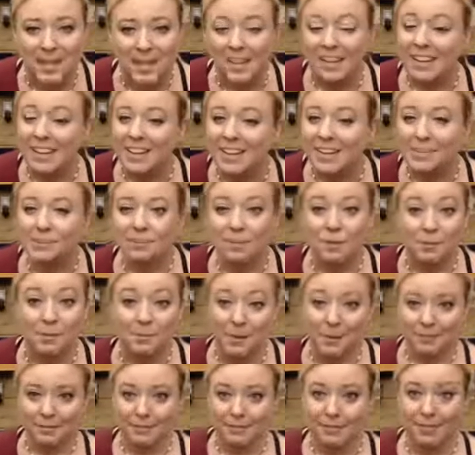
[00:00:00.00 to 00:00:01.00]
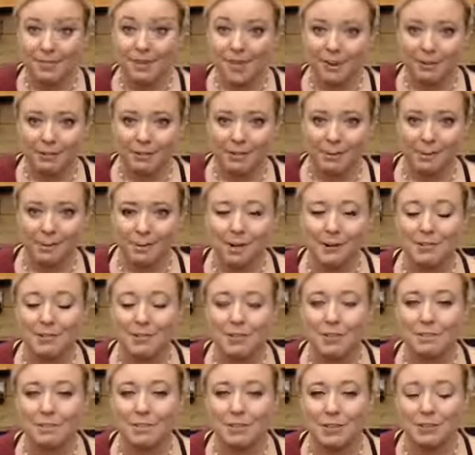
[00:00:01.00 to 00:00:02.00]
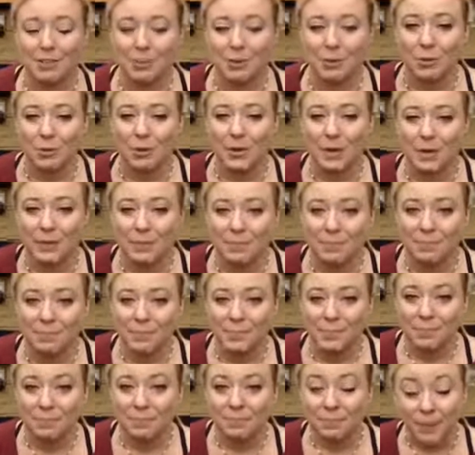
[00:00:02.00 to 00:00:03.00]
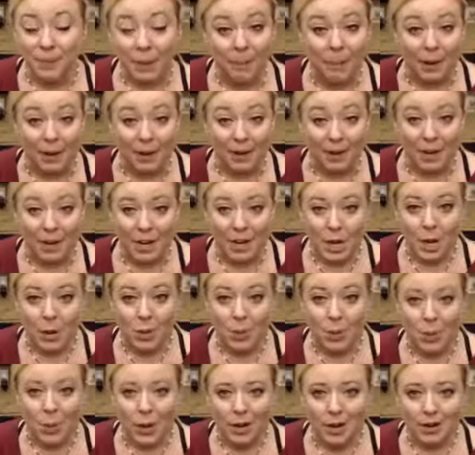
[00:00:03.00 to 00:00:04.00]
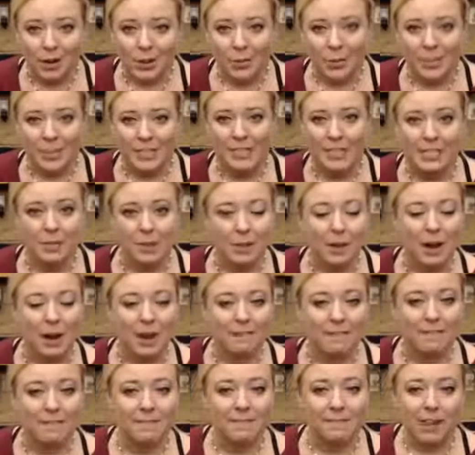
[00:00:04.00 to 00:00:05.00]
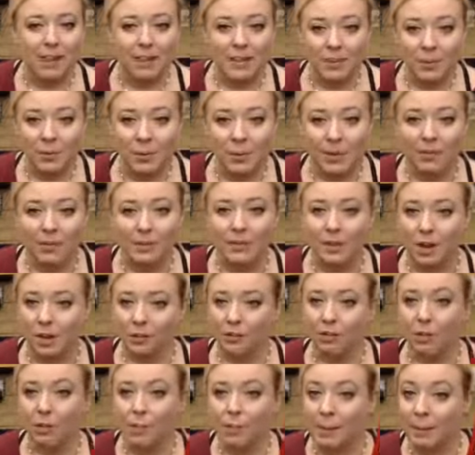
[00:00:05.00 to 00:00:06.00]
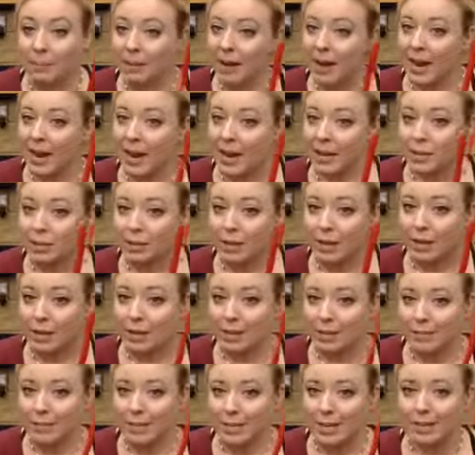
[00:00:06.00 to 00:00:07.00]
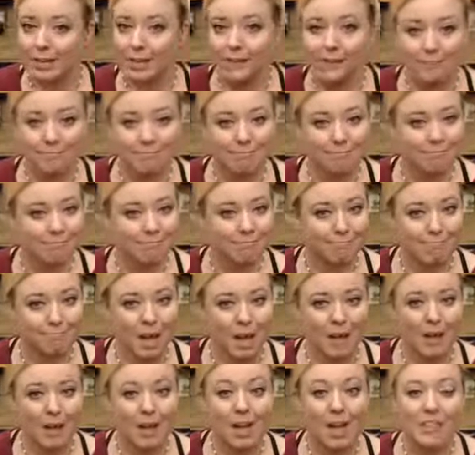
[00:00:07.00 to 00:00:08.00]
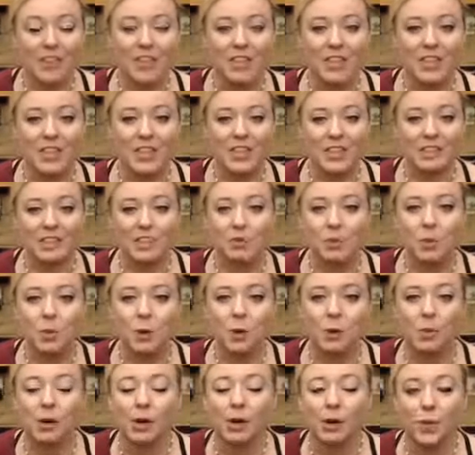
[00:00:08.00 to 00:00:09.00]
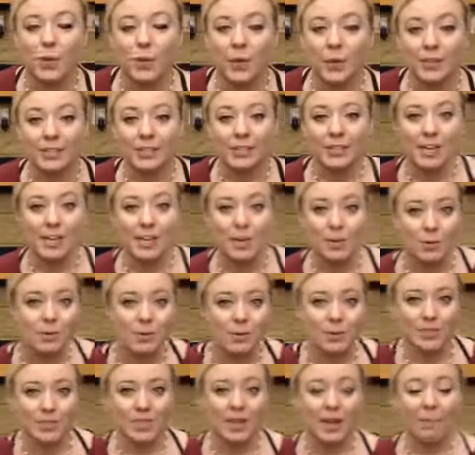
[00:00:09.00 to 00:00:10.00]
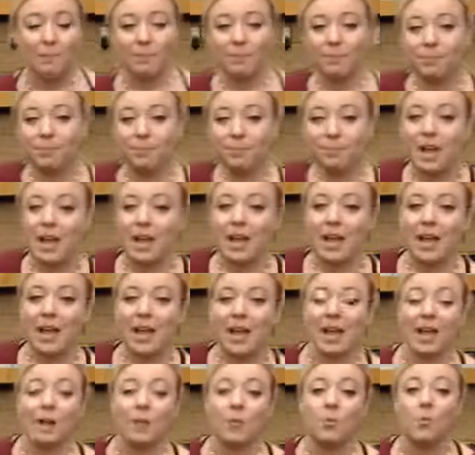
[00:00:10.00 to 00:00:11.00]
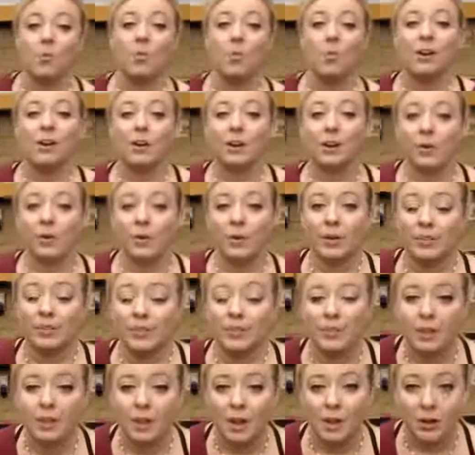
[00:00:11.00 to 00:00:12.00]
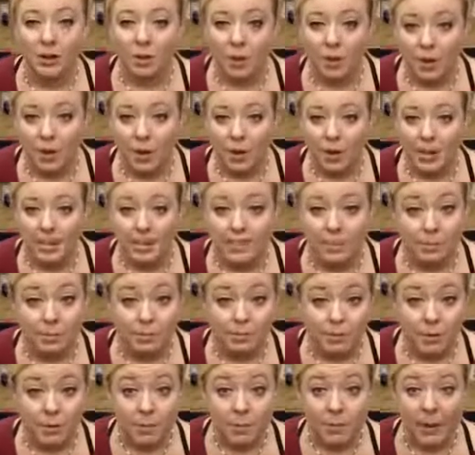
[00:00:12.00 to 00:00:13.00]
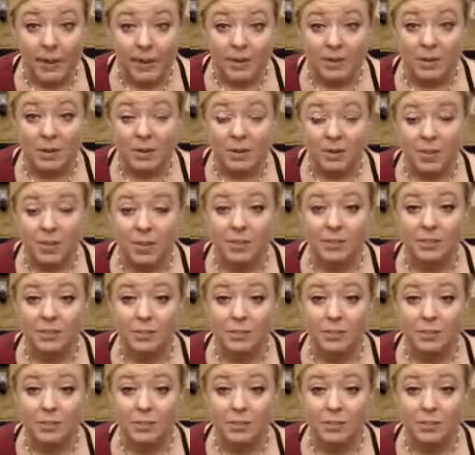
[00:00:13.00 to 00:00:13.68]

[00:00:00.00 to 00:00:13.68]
It's one of my favorite parts of the story. But we're going to do a fun, quick song. Remember I had you get your sticks? This is where we're going to use them. And we are going to go, some of you might know this,